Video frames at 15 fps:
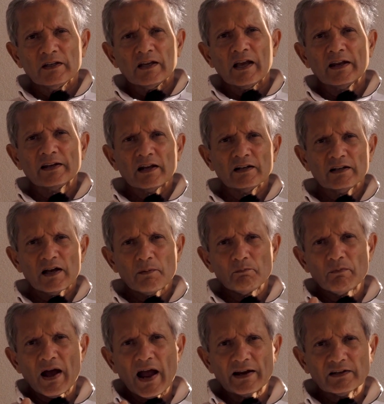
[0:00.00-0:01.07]
And I'll come
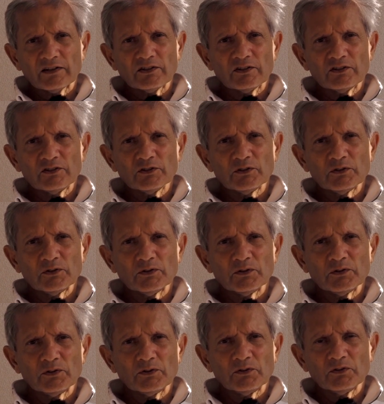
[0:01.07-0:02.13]
back to
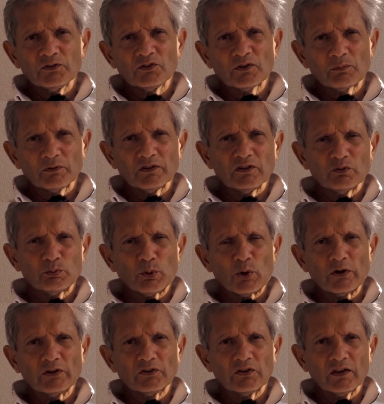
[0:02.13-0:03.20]
some of these
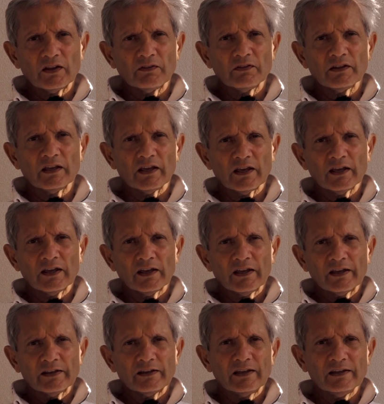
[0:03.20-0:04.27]
points in the
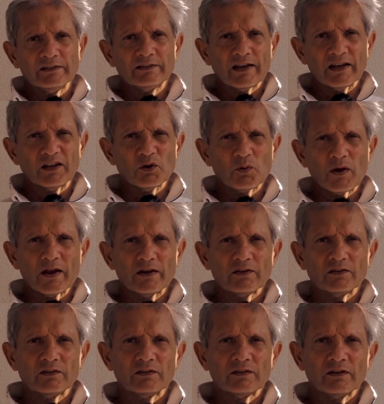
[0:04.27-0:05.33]
key
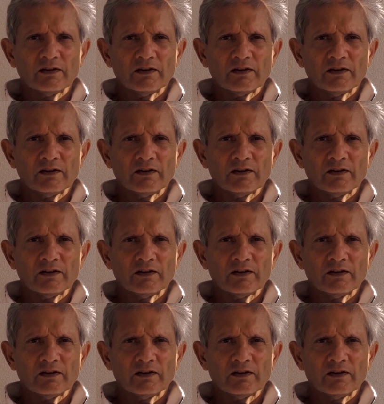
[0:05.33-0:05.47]
takeaways